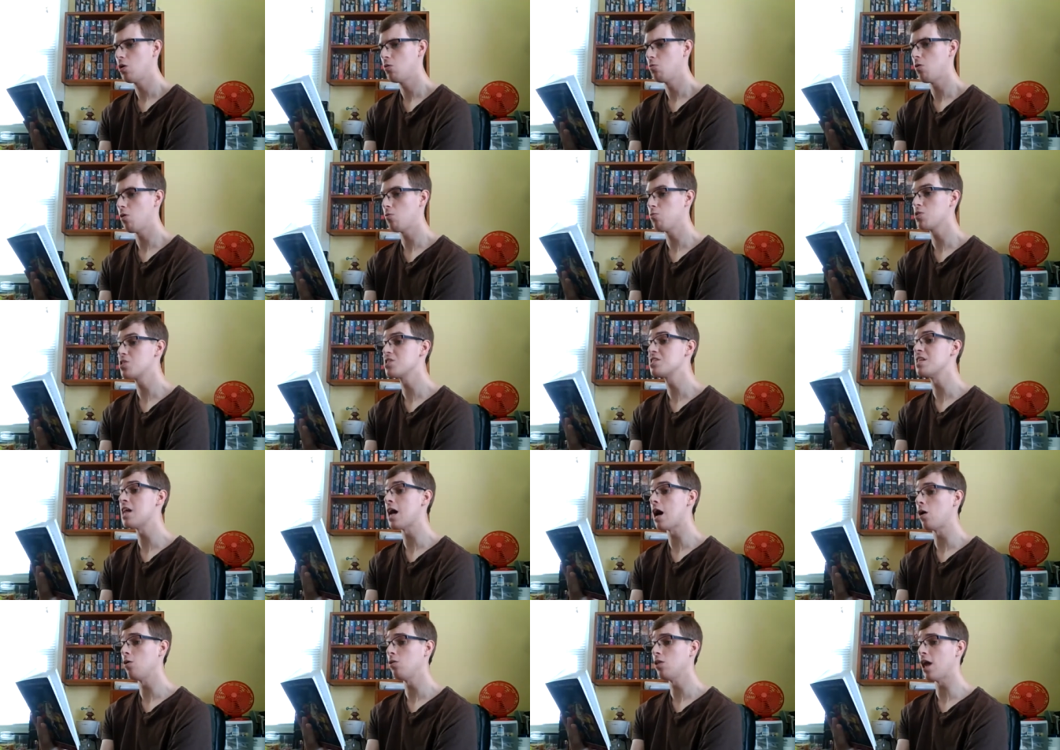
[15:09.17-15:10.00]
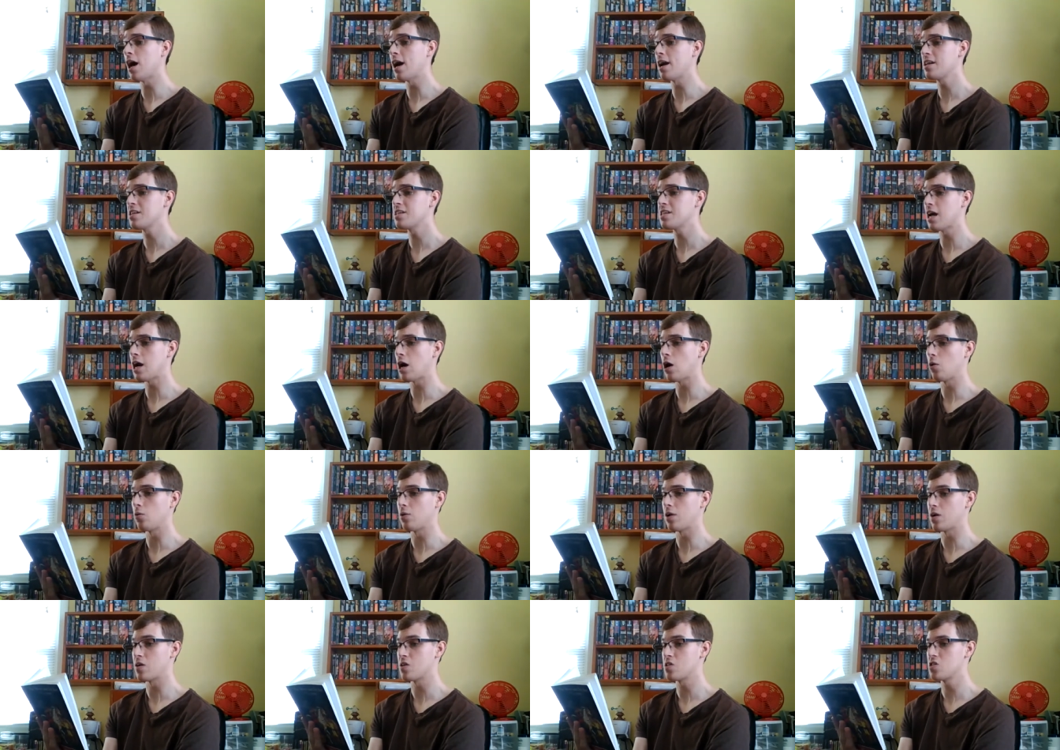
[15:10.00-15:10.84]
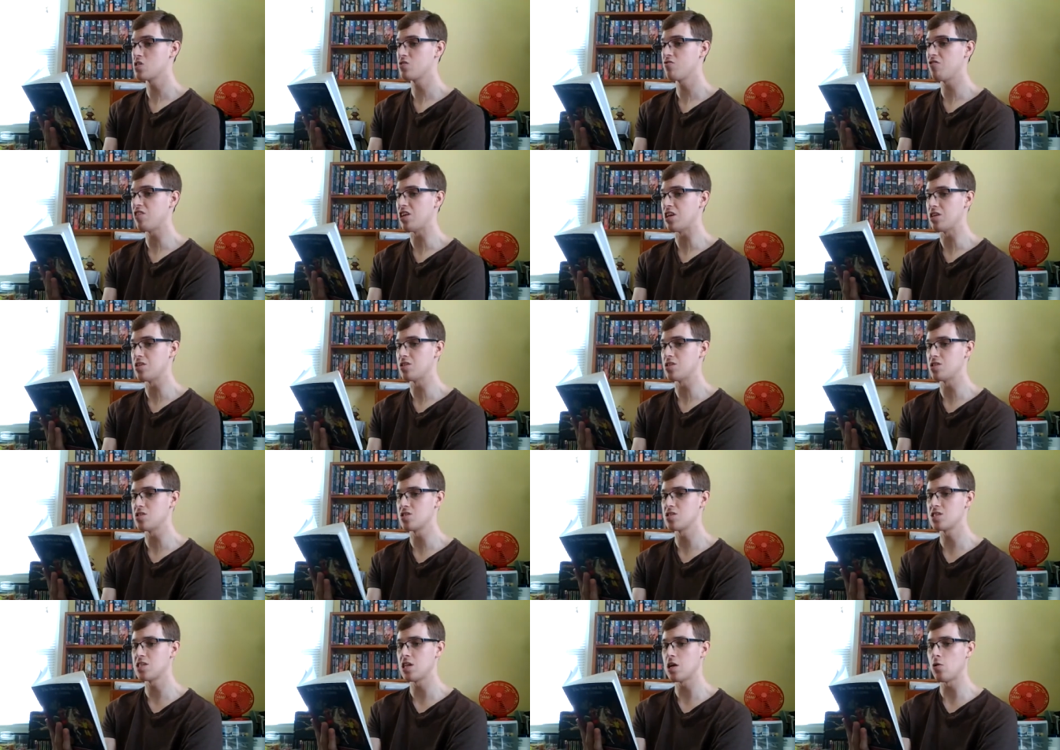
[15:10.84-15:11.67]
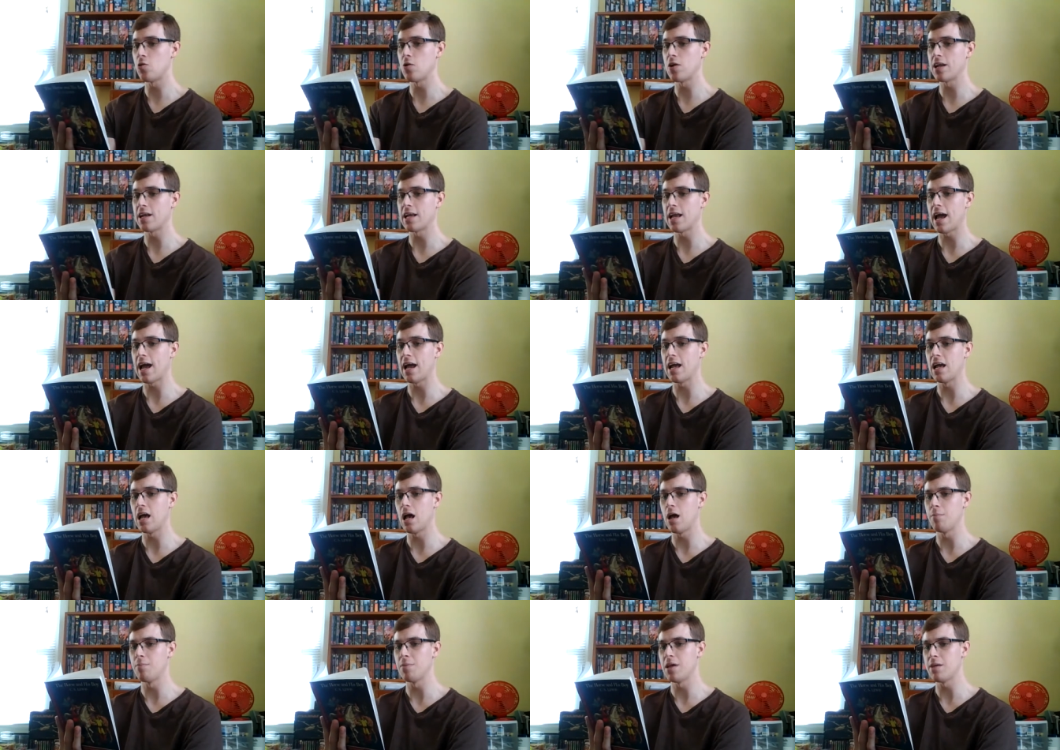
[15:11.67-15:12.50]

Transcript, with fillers: what was now lying down at his feet and staring um,